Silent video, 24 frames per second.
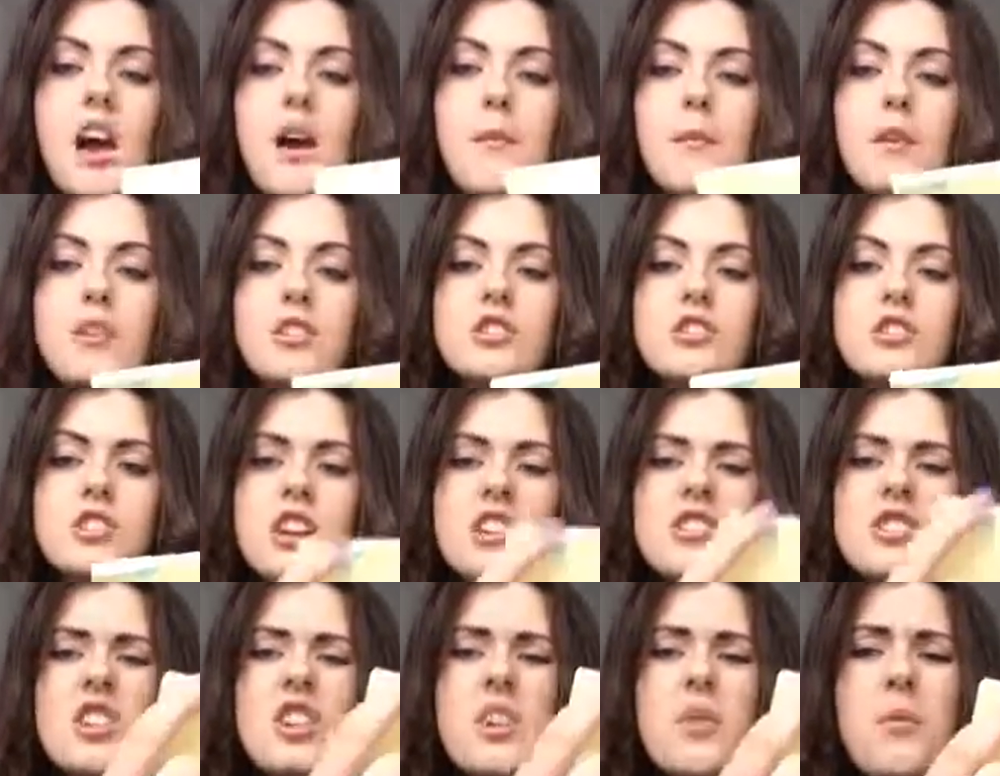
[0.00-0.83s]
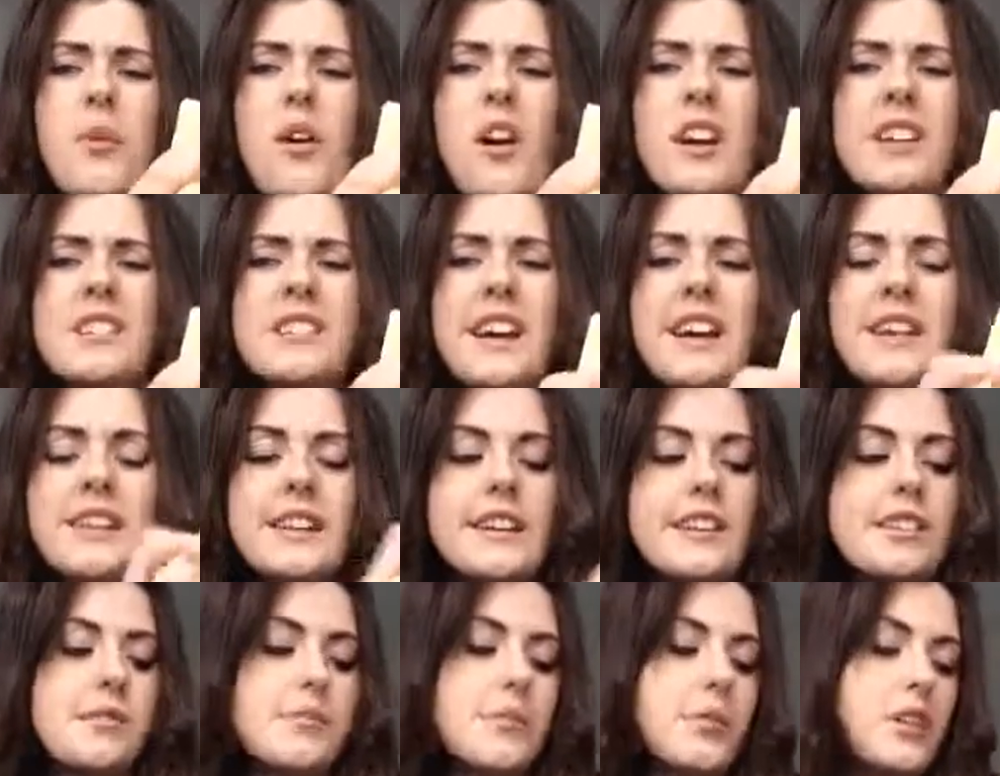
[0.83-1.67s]
I don't know why I tear
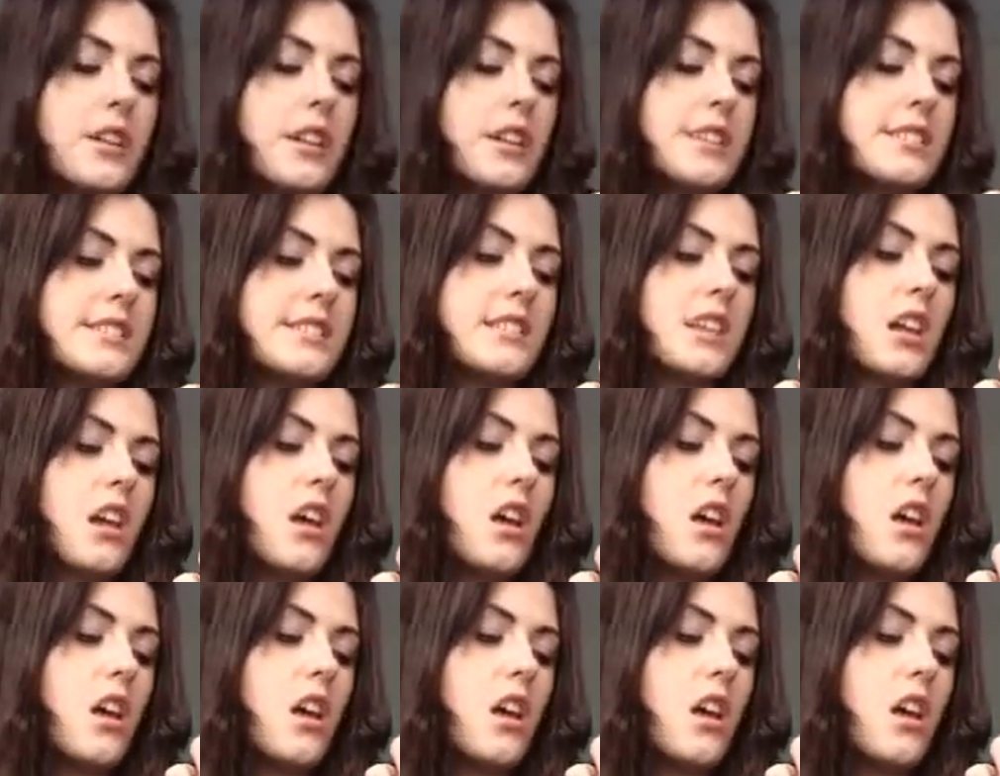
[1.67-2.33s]
that, to be honest.